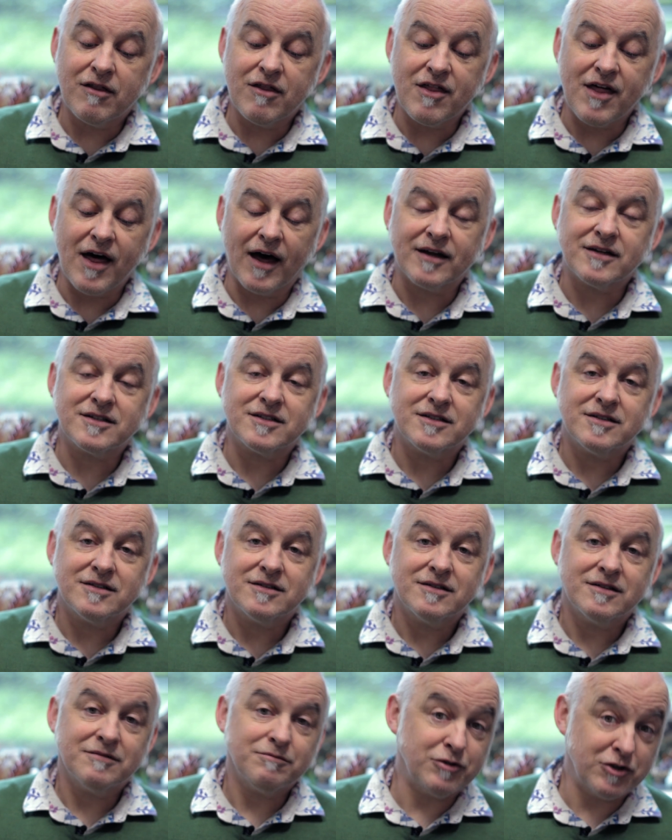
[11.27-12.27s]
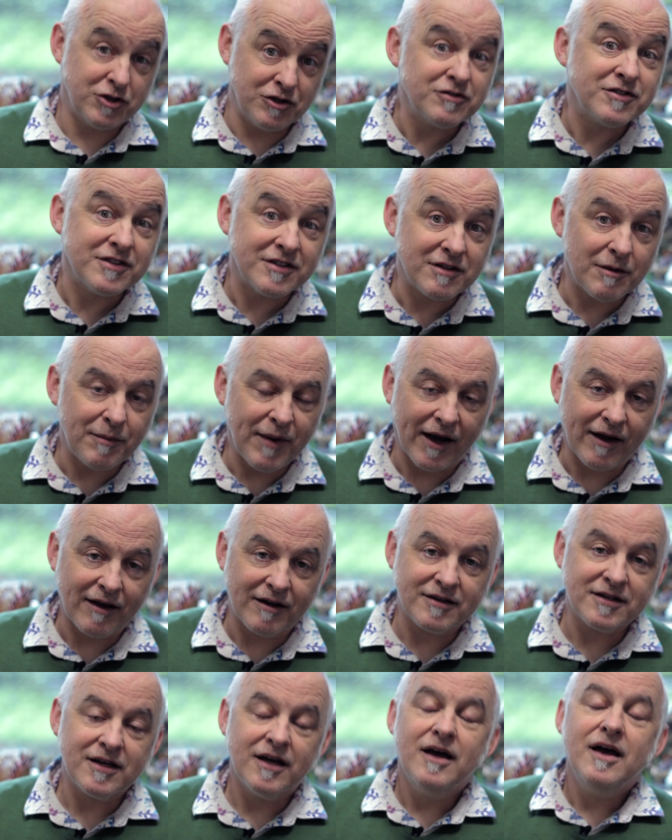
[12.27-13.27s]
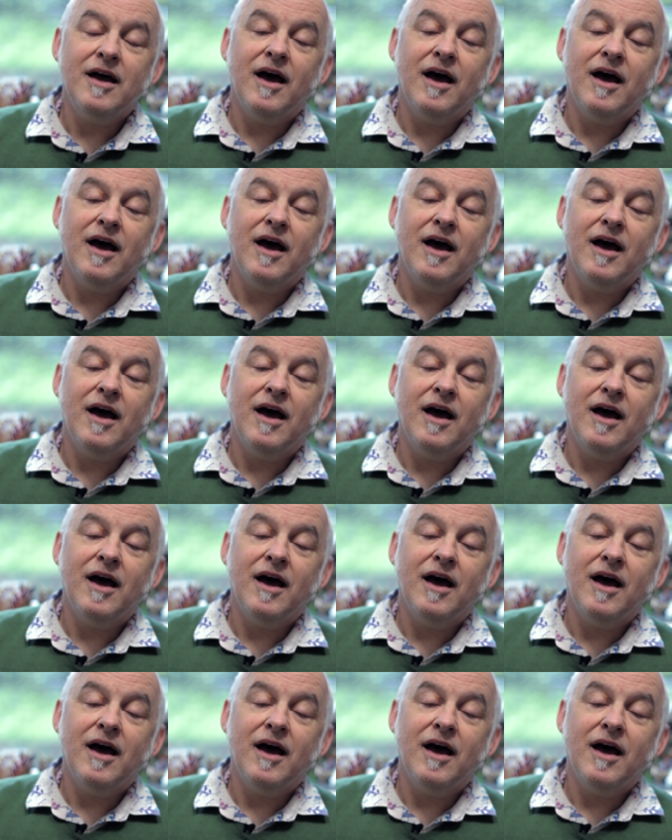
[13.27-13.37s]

that produces the maggot.